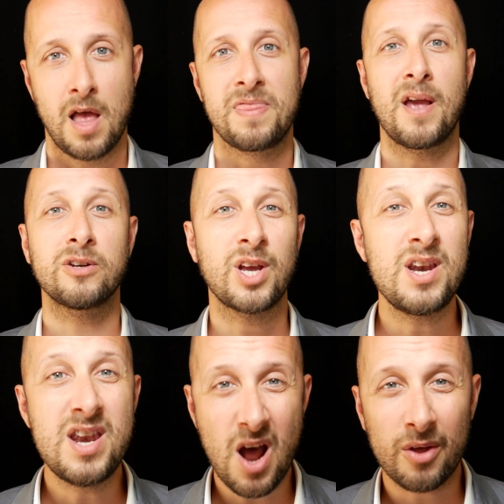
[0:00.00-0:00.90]
There's
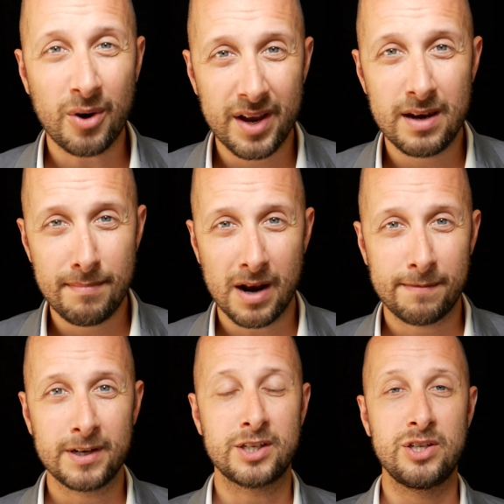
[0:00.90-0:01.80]
another hidden
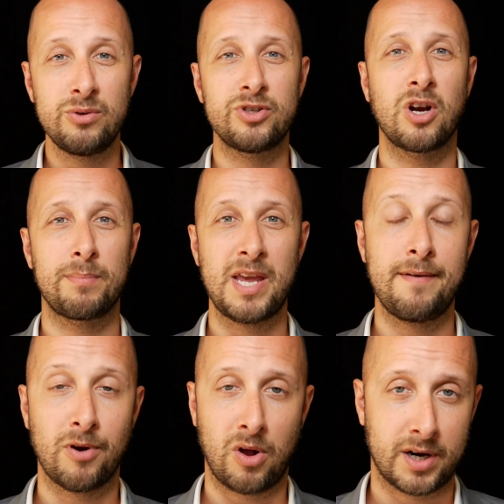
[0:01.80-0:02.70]
benefit to using our
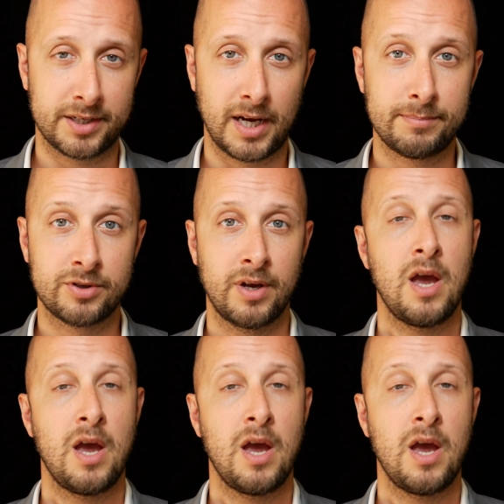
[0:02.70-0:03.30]
behavioral archetypes.